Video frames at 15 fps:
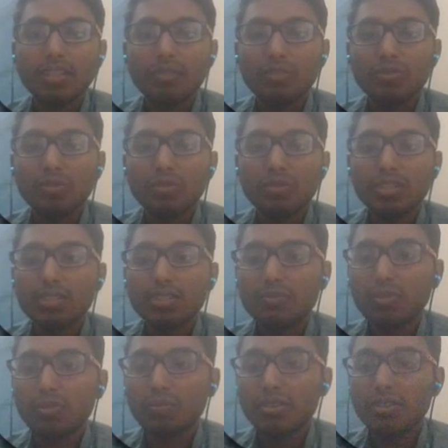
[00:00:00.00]
from this
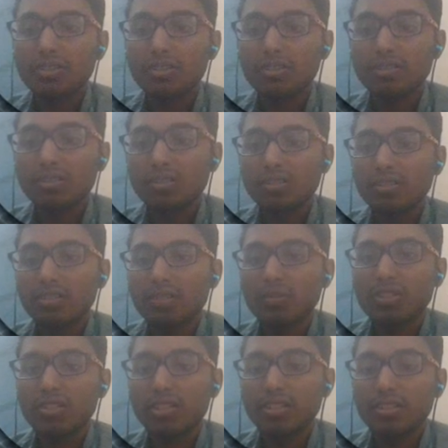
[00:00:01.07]

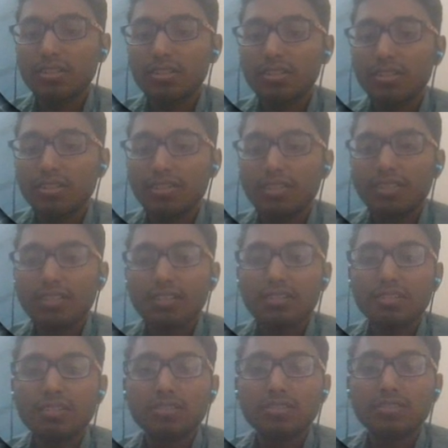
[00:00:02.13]
repository,
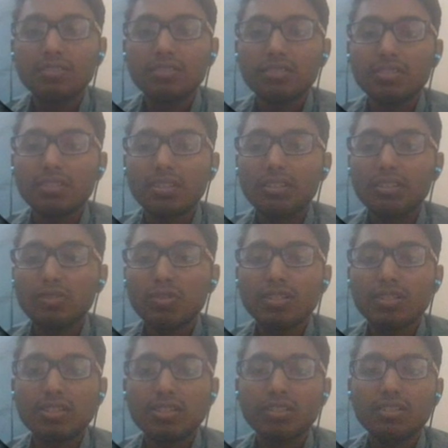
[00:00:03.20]
and yeah, you can
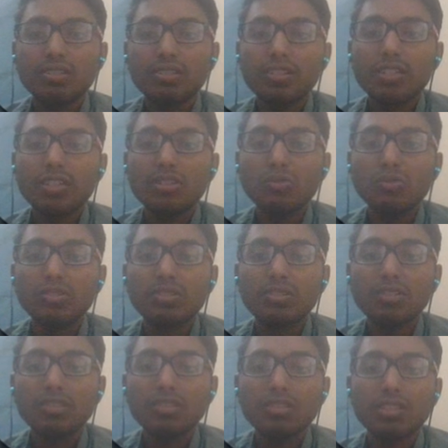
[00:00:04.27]
see the
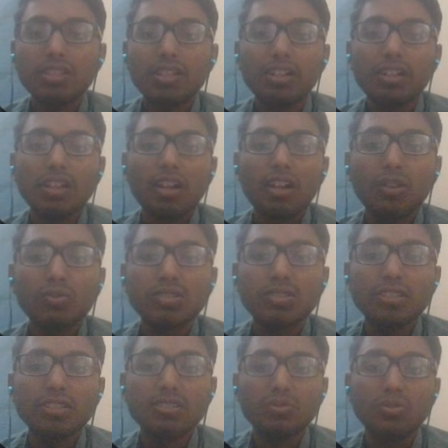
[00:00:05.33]
AUC and
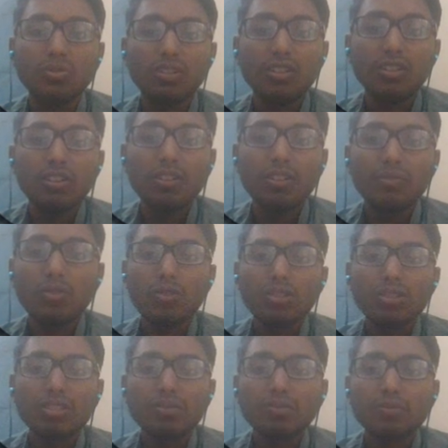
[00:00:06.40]
ROC score for
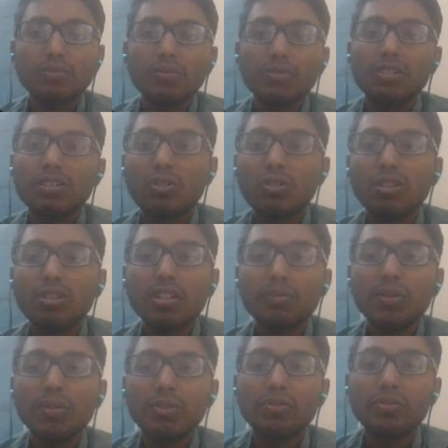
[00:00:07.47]
this online
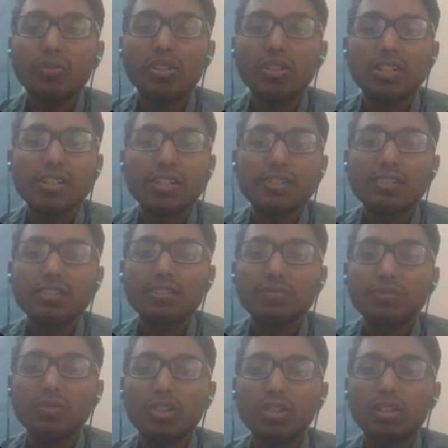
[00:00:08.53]
payment fraud detection
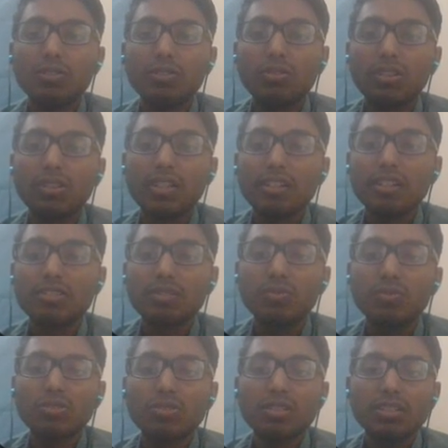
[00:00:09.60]
model on the
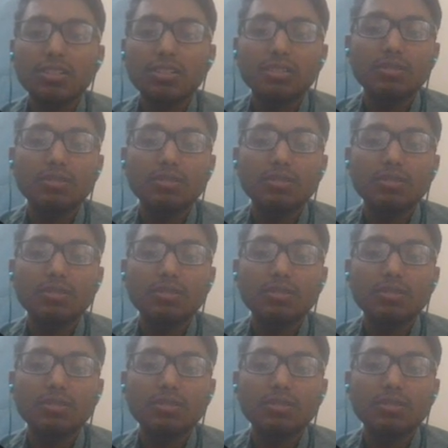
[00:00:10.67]
XGBoost is